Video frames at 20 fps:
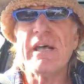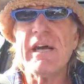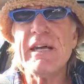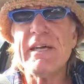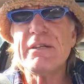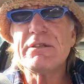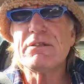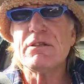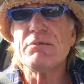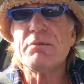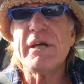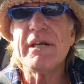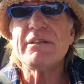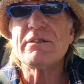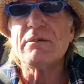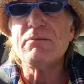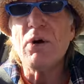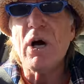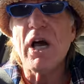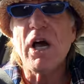that is the
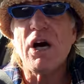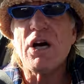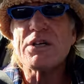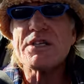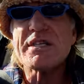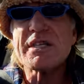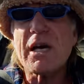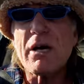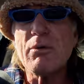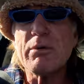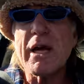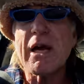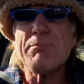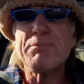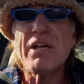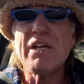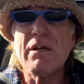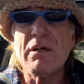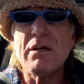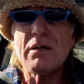reason why I sold up
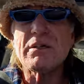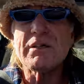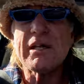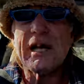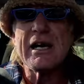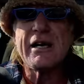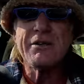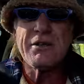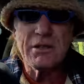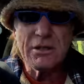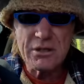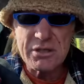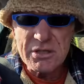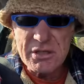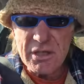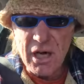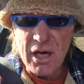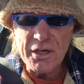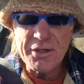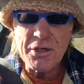in lockdown and
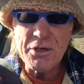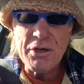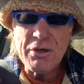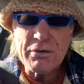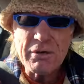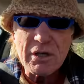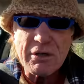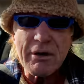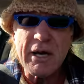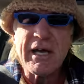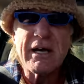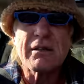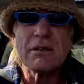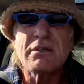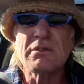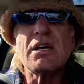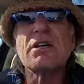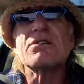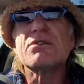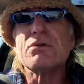started a new career
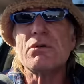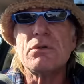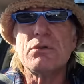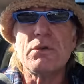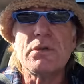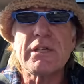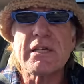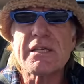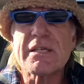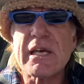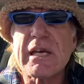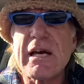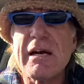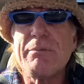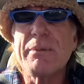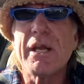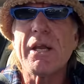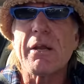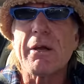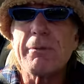because I saw all this
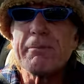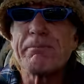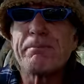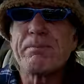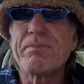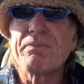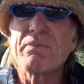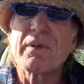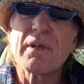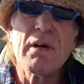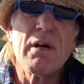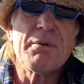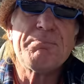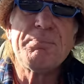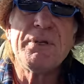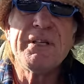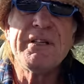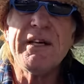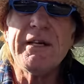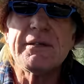coming. I
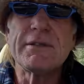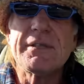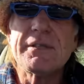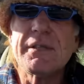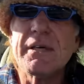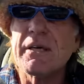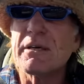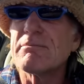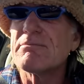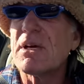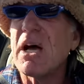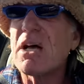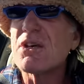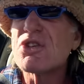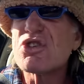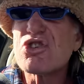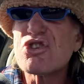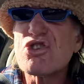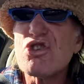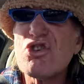predicted it, I
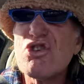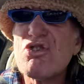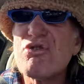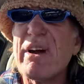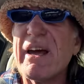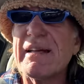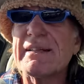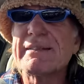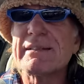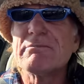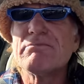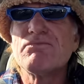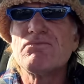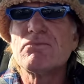saw it